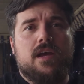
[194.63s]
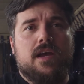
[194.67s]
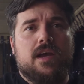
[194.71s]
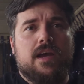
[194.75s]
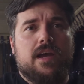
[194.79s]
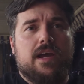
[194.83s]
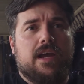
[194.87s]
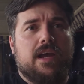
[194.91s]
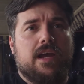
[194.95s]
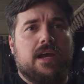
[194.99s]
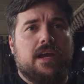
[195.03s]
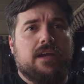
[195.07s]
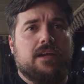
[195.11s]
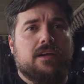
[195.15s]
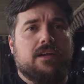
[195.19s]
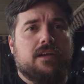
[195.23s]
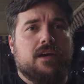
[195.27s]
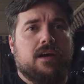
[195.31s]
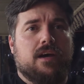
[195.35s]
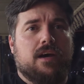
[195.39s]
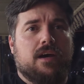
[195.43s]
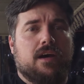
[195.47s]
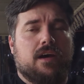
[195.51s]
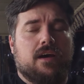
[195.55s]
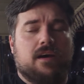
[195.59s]
and
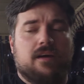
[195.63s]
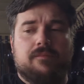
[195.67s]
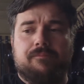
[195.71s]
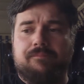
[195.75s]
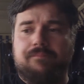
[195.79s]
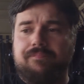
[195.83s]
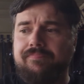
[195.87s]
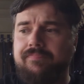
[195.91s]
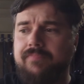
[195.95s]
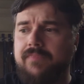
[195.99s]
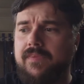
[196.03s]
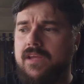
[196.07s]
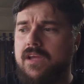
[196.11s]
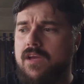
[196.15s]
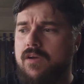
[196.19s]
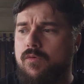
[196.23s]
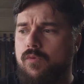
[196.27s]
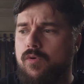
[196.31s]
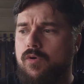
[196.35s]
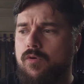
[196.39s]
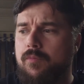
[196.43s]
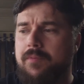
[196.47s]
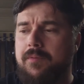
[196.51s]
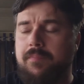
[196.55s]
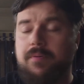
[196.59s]

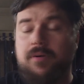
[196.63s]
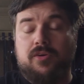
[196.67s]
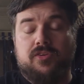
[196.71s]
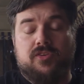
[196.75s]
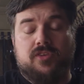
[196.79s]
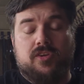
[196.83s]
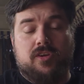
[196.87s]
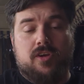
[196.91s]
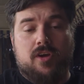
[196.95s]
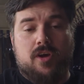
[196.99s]
we will be posting